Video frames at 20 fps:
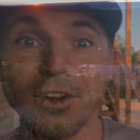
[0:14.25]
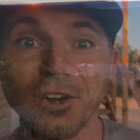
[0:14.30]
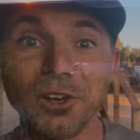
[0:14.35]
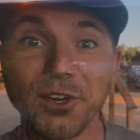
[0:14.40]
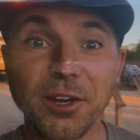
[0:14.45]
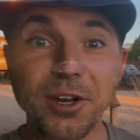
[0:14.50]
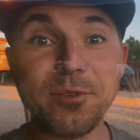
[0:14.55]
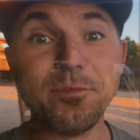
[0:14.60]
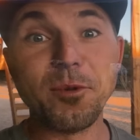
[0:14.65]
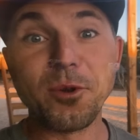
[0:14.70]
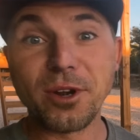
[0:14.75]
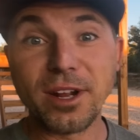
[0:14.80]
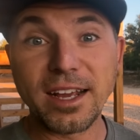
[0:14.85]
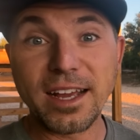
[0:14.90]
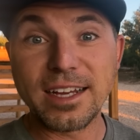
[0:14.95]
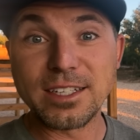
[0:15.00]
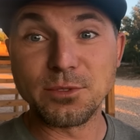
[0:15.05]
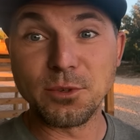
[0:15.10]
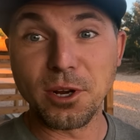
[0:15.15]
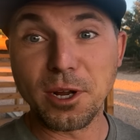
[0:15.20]
Good morning,
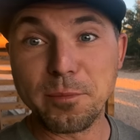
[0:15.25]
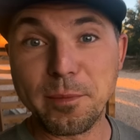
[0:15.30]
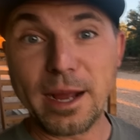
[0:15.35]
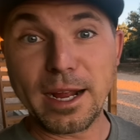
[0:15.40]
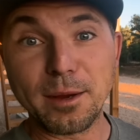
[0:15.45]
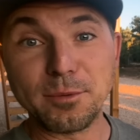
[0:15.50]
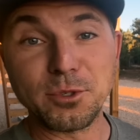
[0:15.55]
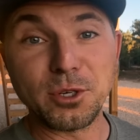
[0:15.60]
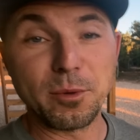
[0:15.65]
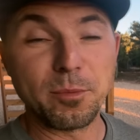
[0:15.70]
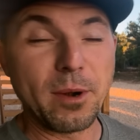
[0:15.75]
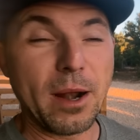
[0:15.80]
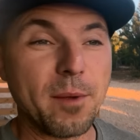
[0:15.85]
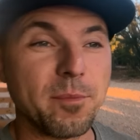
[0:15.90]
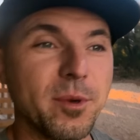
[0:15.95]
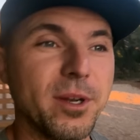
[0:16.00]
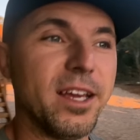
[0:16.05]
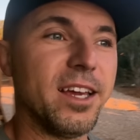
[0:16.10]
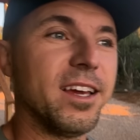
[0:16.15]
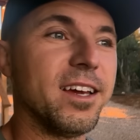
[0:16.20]
guys. Welcome back up to our
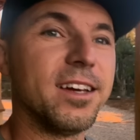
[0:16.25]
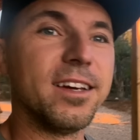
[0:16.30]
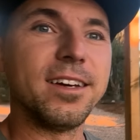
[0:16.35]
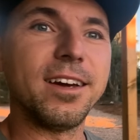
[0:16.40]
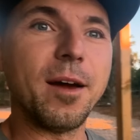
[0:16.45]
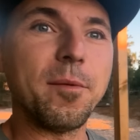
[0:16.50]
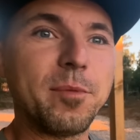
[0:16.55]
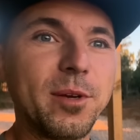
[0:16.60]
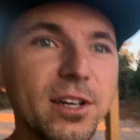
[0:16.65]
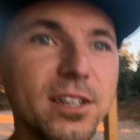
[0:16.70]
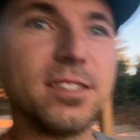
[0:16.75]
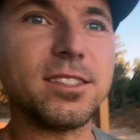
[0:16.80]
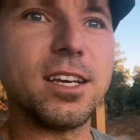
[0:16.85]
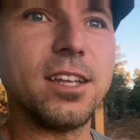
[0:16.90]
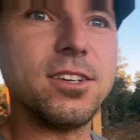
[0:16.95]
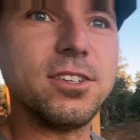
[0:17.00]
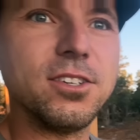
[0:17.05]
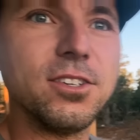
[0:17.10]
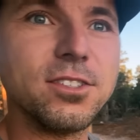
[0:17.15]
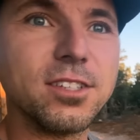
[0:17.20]
property up here in
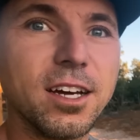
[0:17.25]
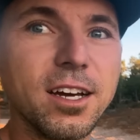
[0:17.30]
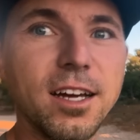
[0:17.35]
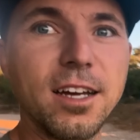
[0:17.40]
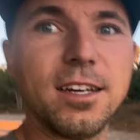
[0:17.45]
Southern Utah.